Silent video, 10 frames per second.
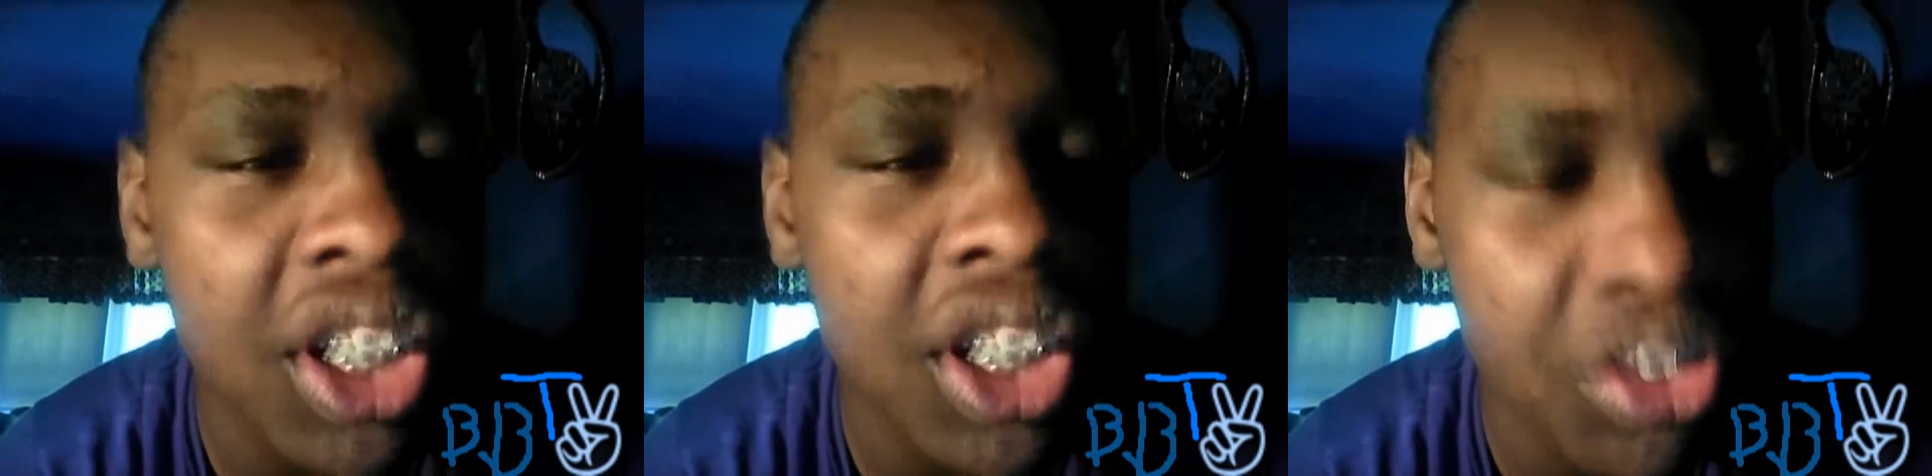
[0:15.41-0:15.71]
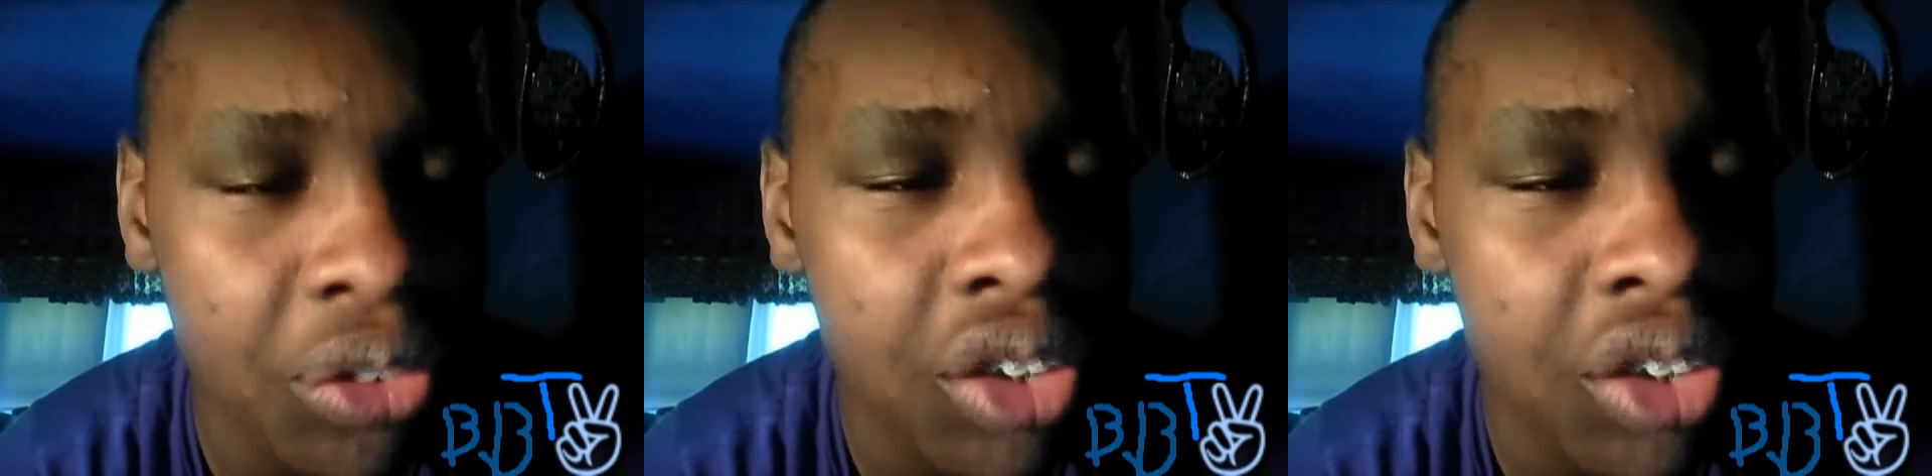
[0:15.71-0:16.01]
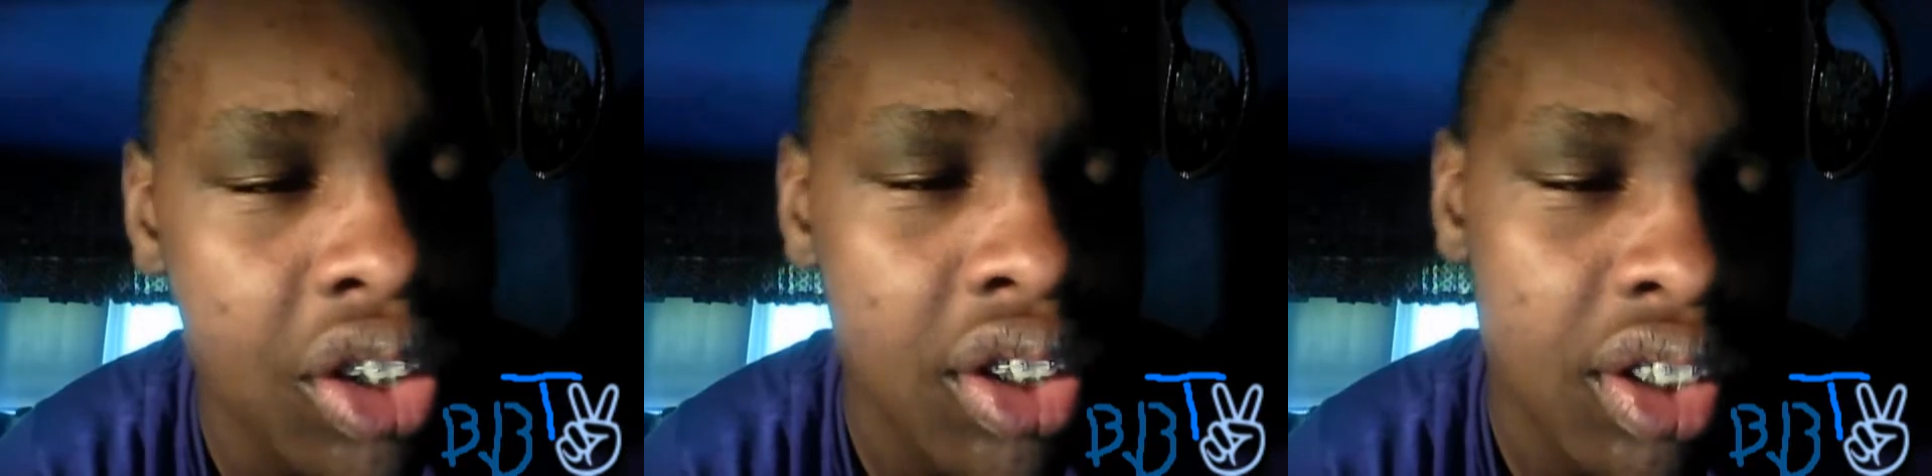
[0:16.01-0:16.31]
3rd
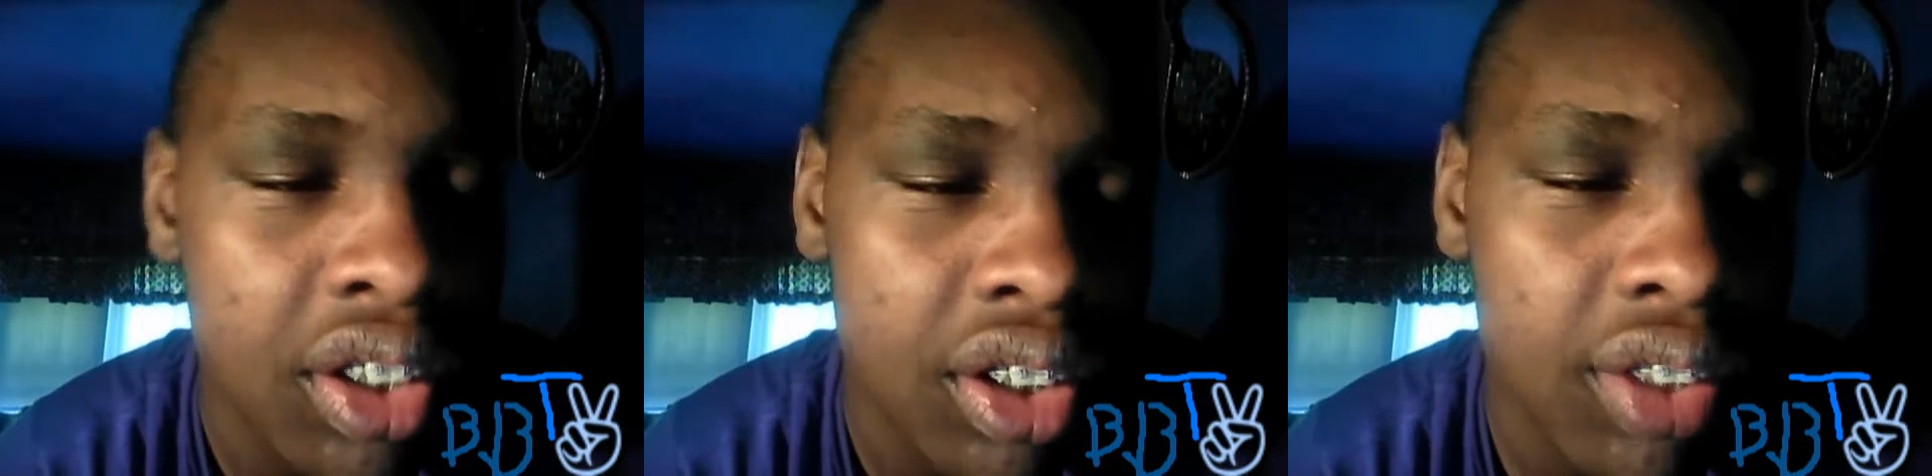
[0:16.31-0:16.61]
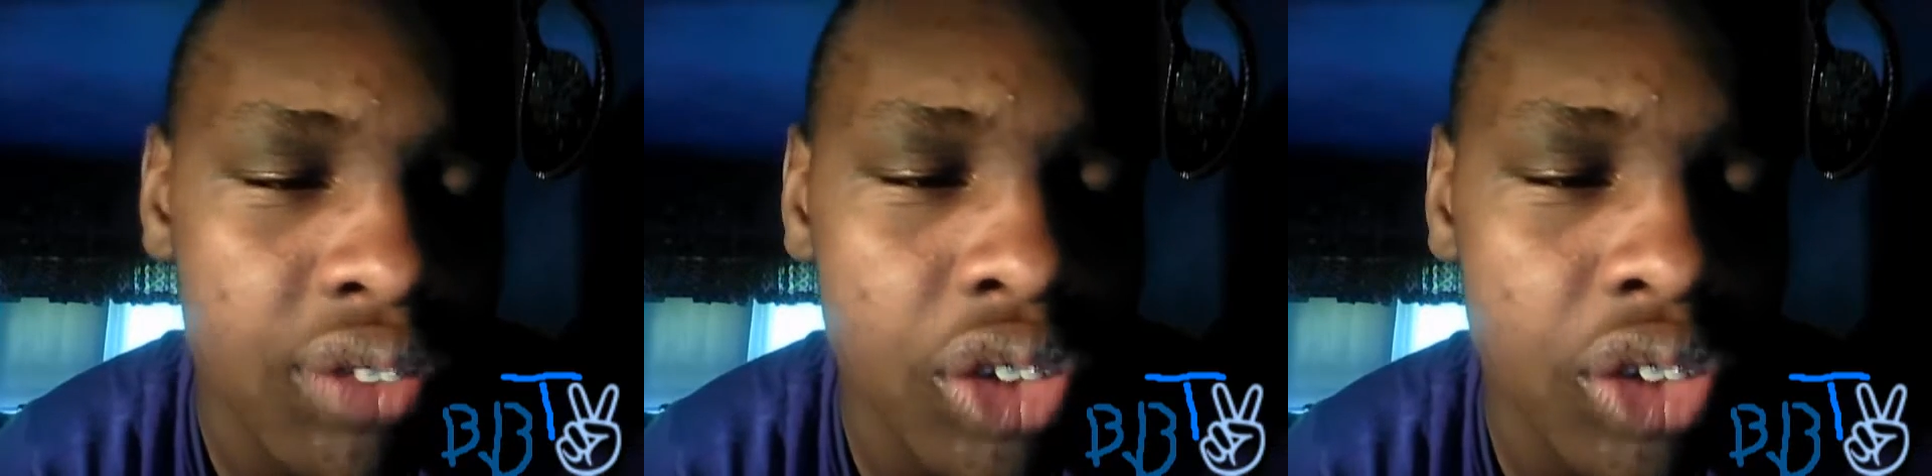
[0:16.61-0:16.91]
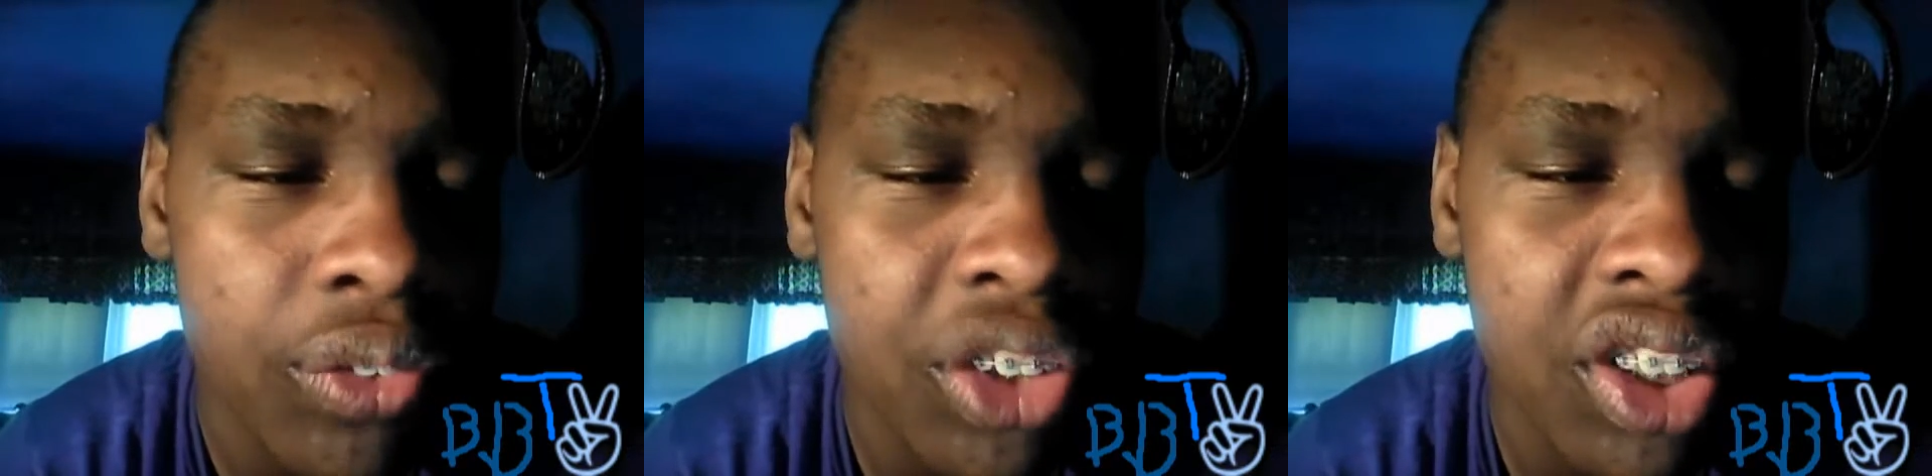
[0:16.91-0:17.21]
of
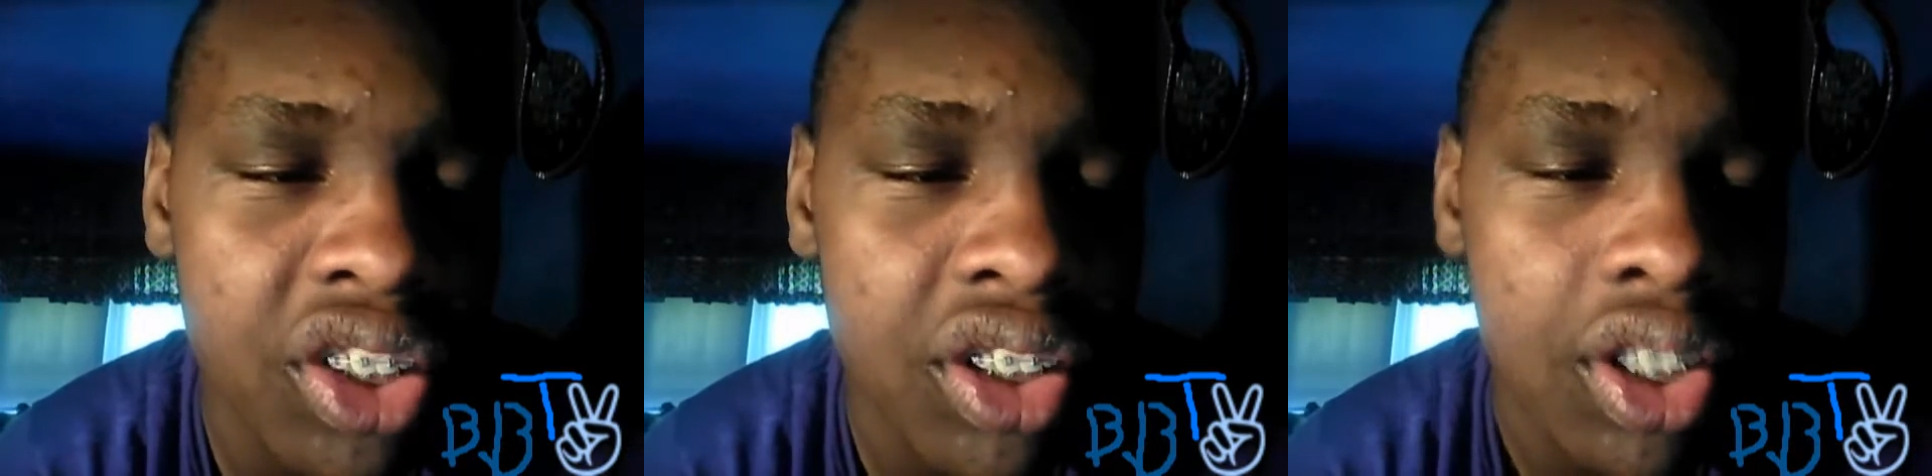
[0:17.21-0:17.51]
2014.